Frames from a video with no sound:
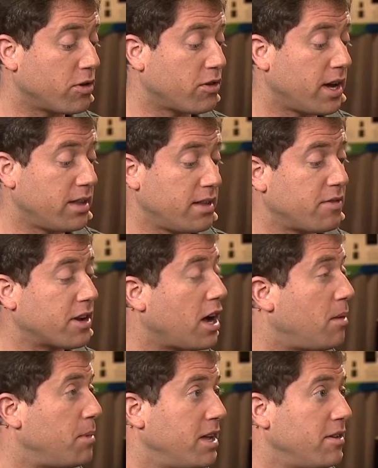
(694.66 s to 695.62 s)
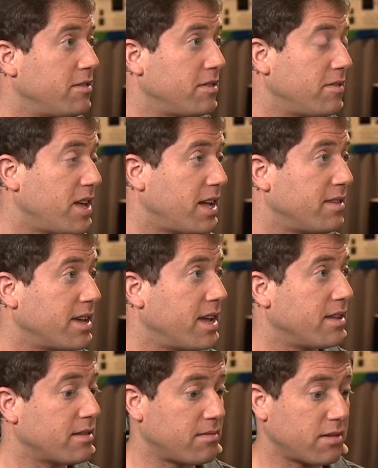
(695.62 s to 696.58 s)
we're trying different combinations of that to
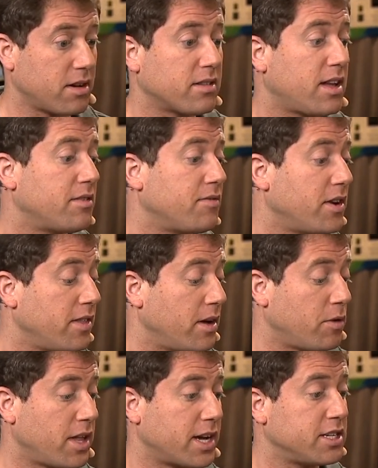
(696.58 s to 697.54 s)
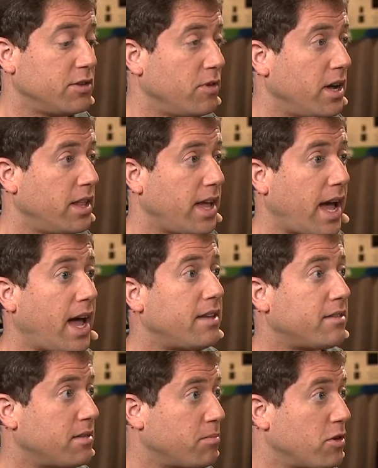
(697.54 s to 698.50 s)
get a, a, classifier that will actually run
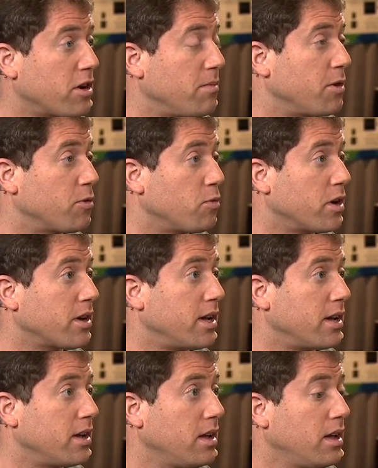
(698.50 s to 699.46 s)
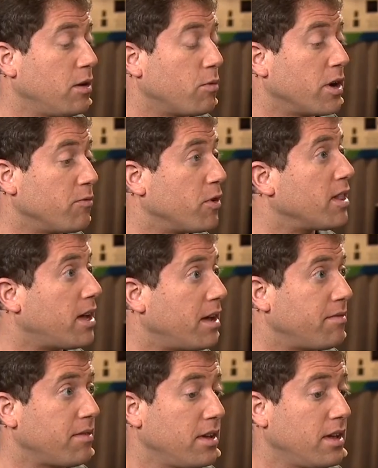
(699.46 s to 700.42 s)
as the programmer is working, where in real
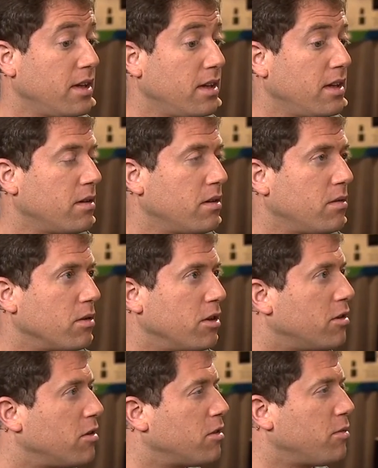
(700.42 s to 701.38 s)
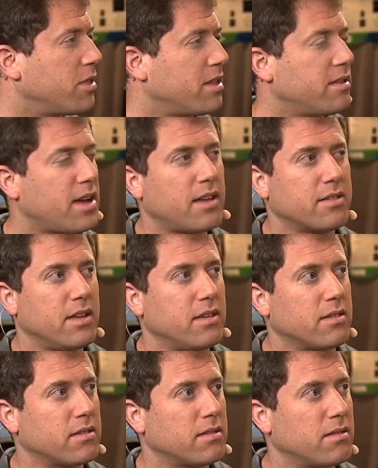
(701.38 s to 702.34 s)
life, you don't know what the task
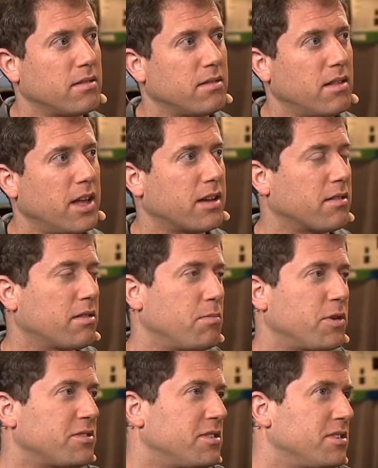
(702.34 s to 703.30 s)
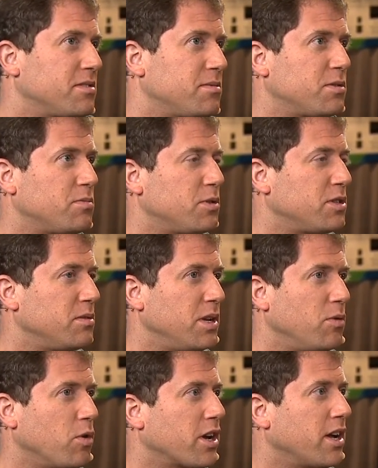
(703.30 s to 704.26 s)
is. Like the person is just supposed to
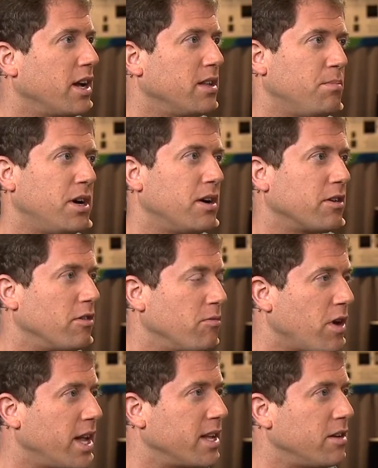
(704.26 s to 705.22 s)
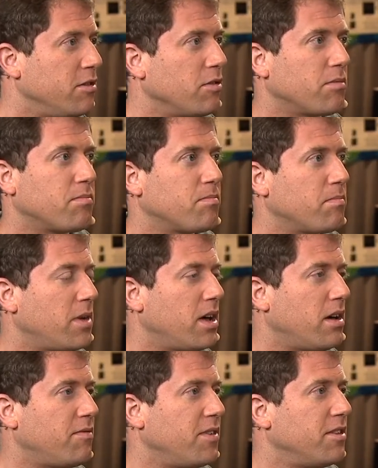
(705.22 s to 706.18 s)
be working on a bug or writing a new
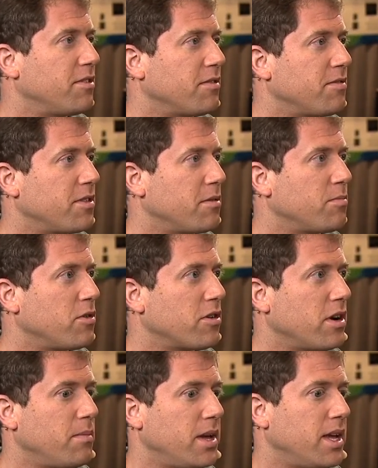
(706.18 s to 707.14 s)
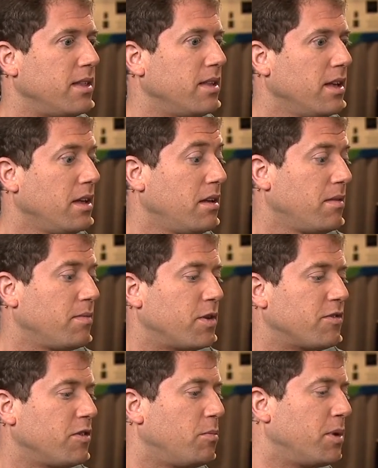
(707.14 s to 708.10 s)
uh, feature for their program. And
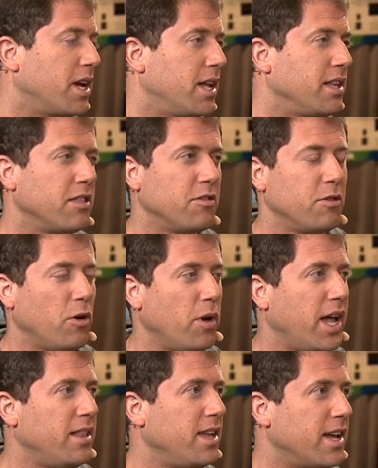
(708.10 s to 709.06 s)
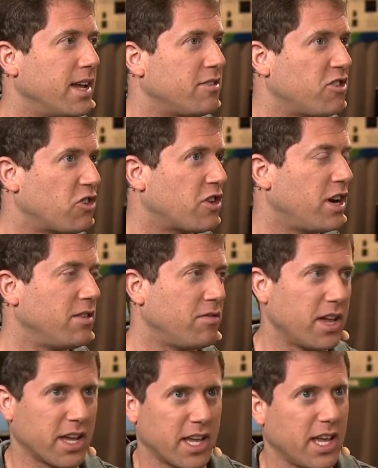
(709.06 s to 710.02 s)
there's no beginning, there's no ending. It's just kind
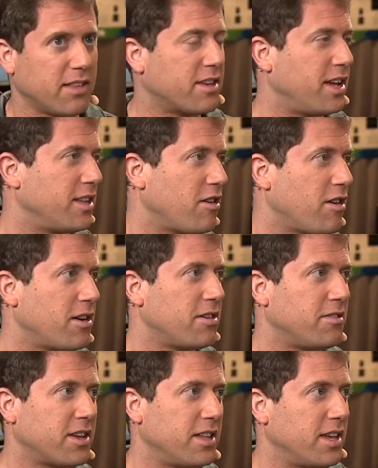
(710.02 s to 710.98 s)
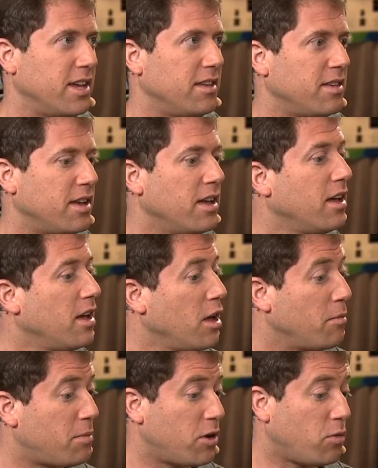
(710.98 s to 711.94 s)
of like it's getting hard, it's getting easy.
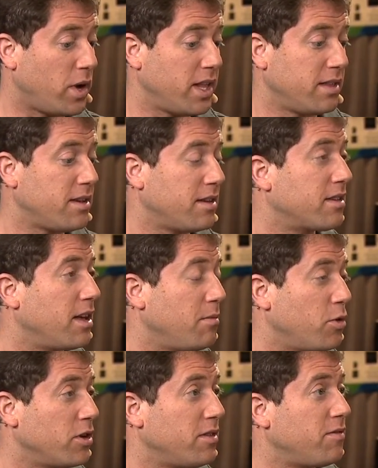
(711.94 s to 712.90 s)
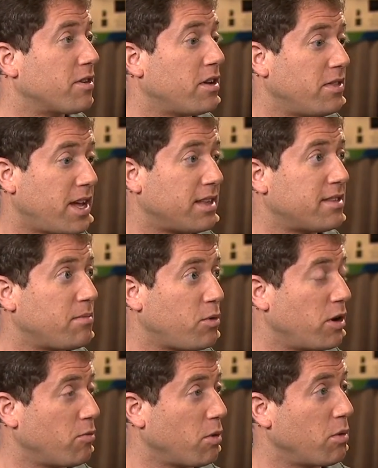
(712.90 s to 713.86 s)
But when it does get more difficult, that's the
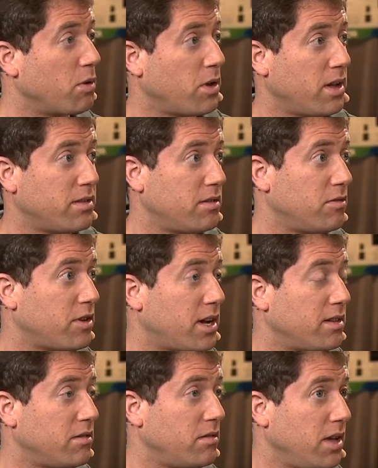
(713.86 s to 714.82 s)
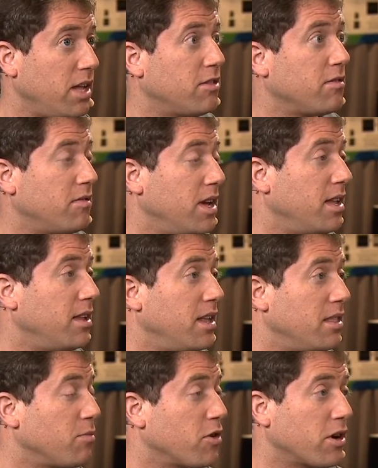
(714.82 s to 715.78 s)
point where we want to try to intervene
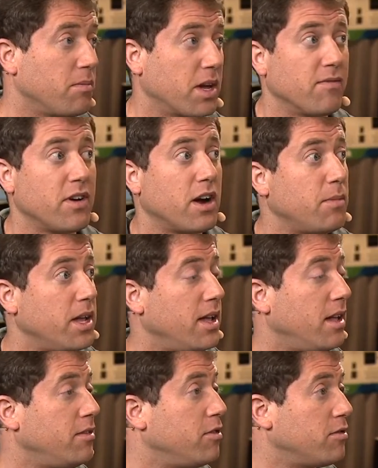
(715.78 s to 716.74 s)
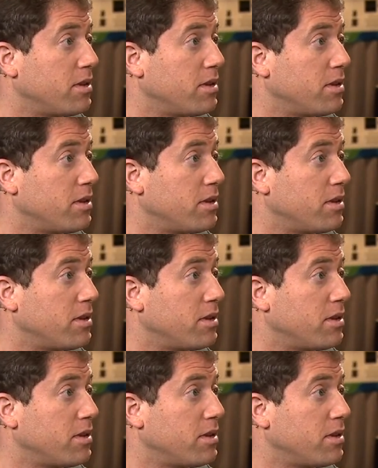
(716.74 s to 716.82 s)
in the programming environment mm -hmm. and mm-hmm. do